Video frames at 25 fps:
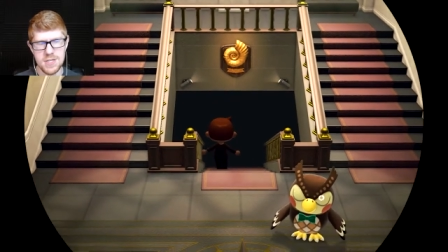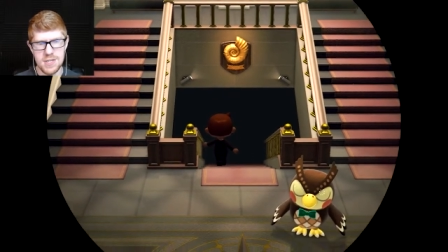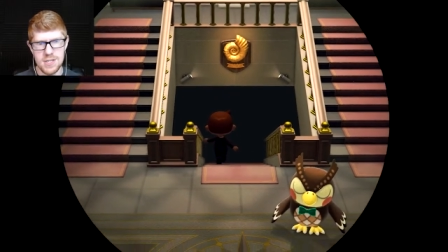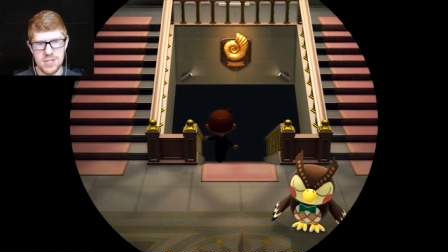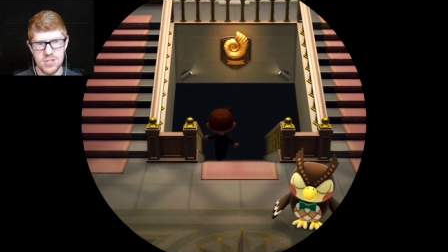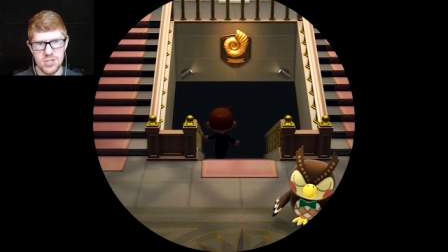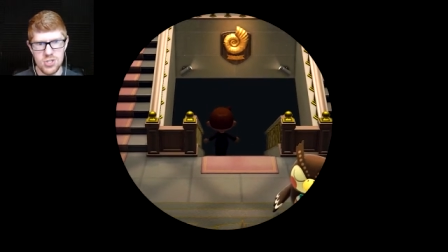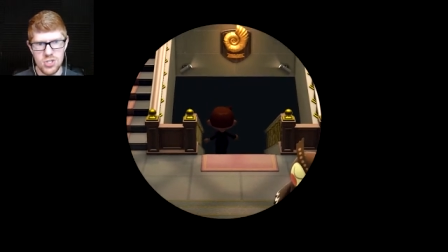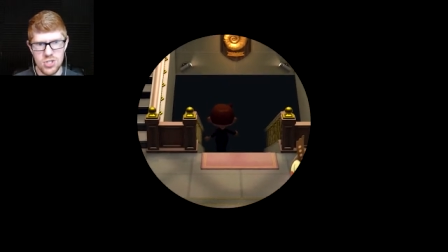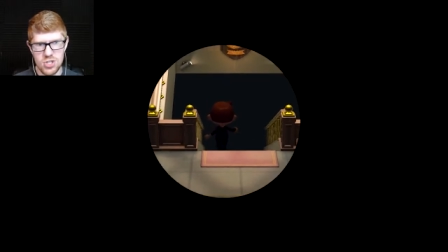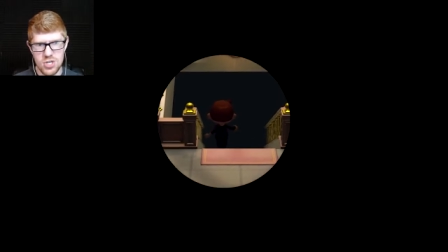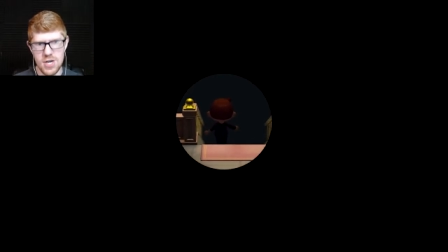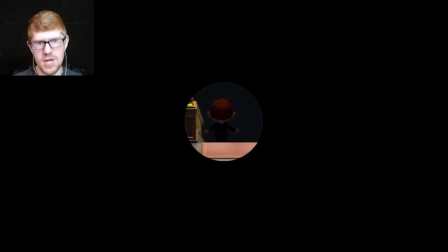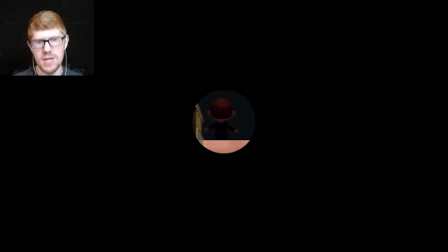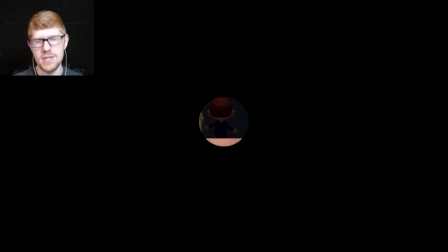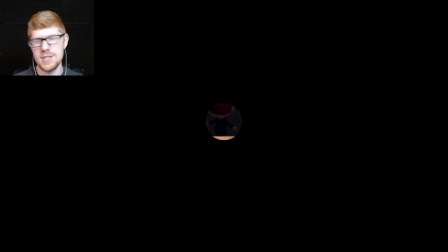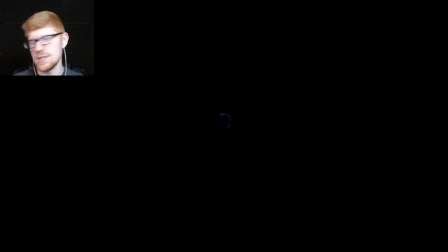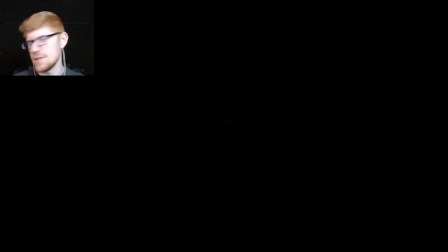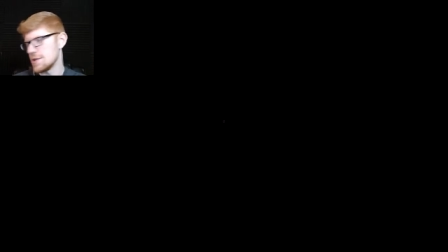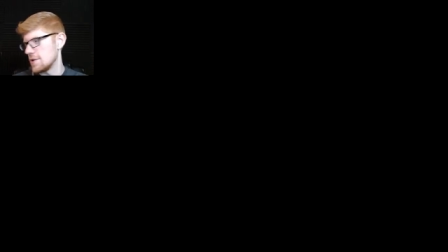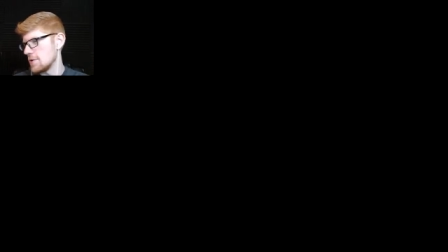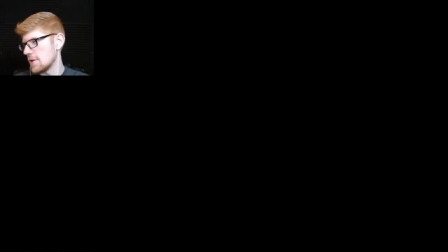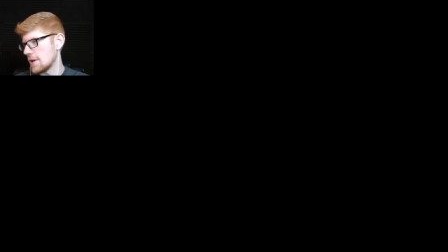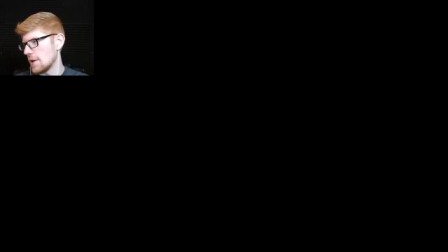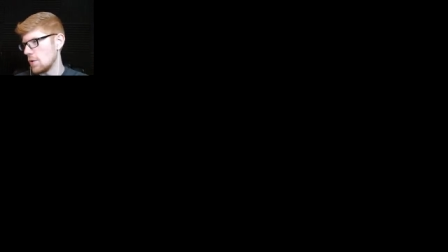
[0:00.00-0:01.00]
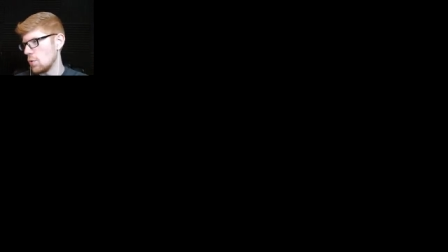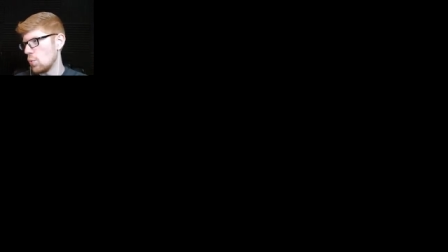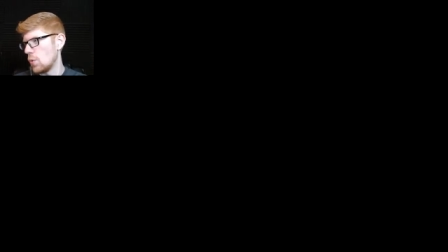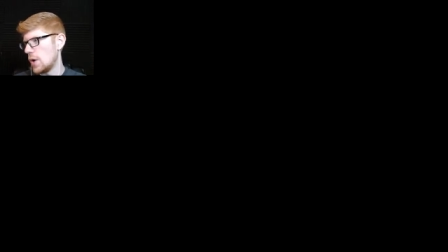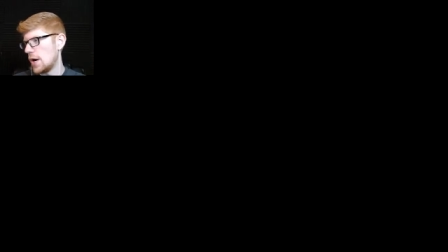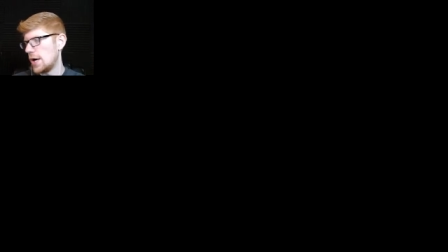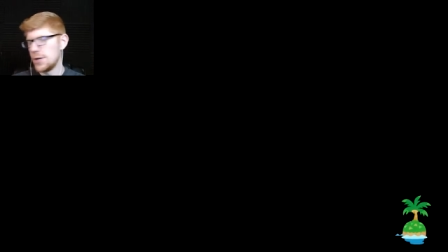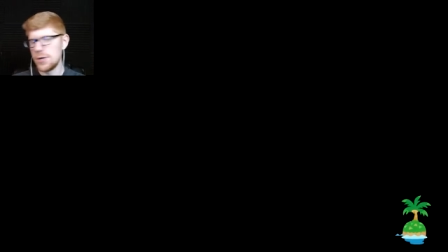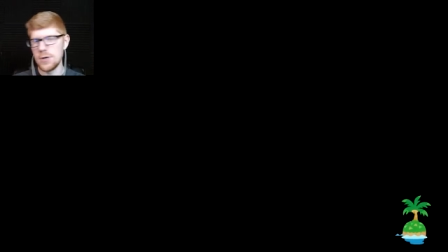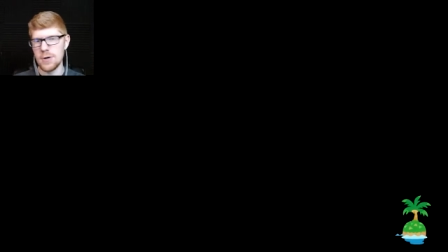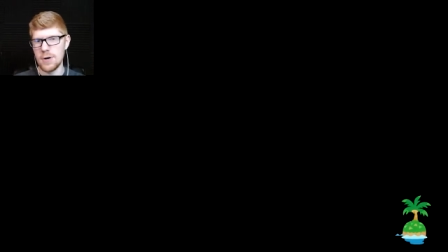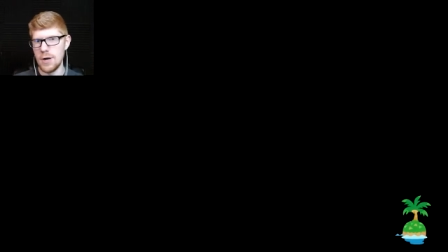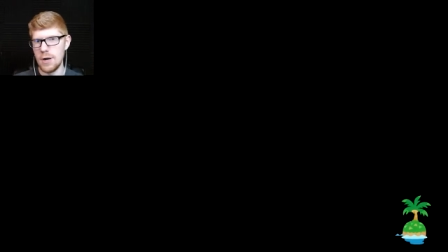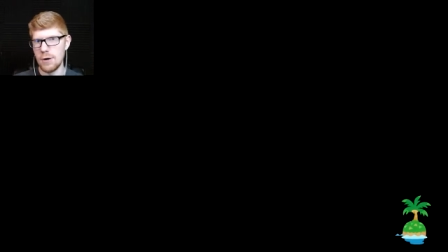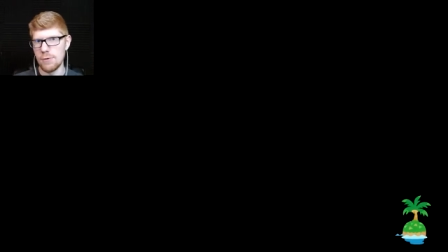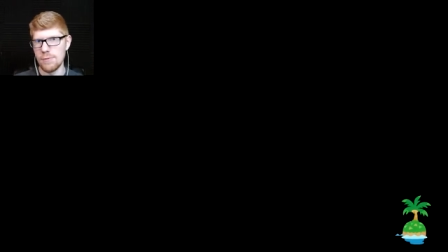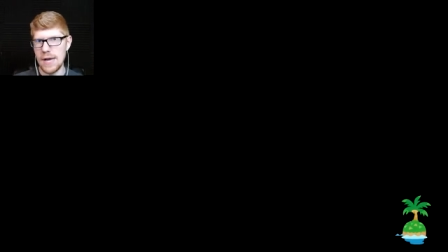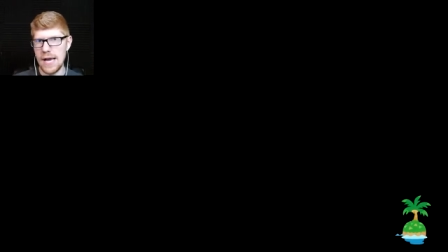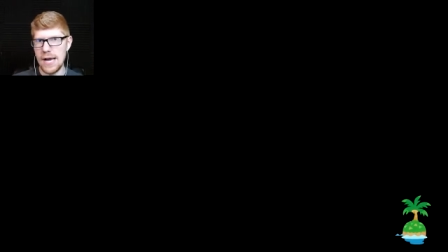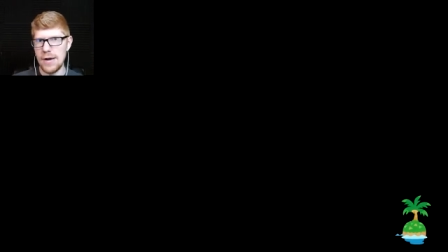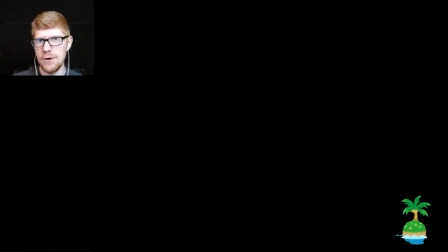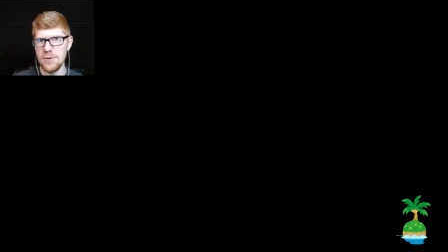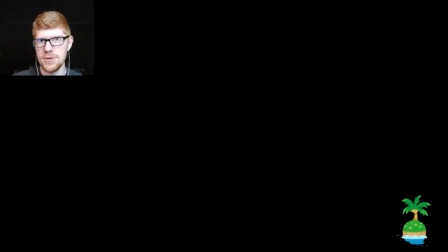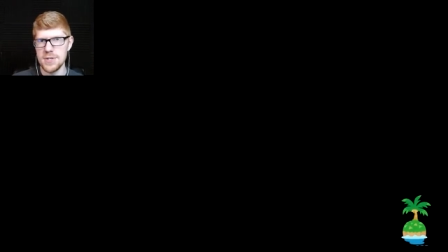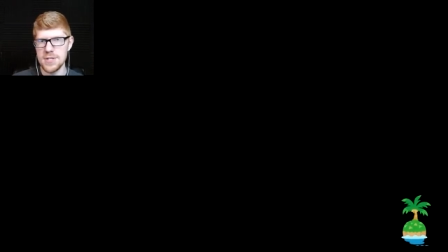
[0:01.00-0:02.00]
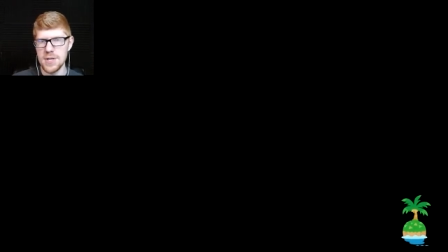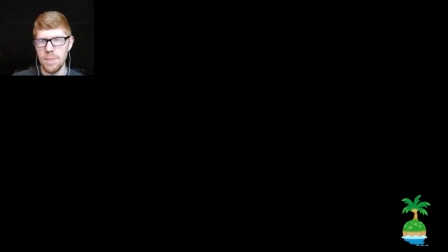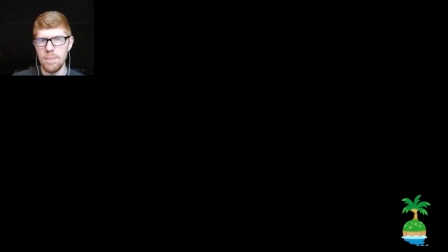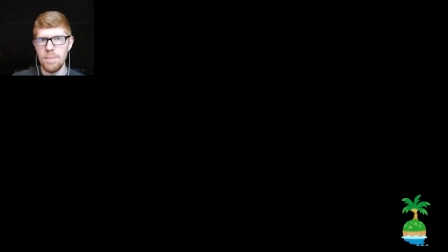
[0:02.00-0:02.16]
it is just you can wander around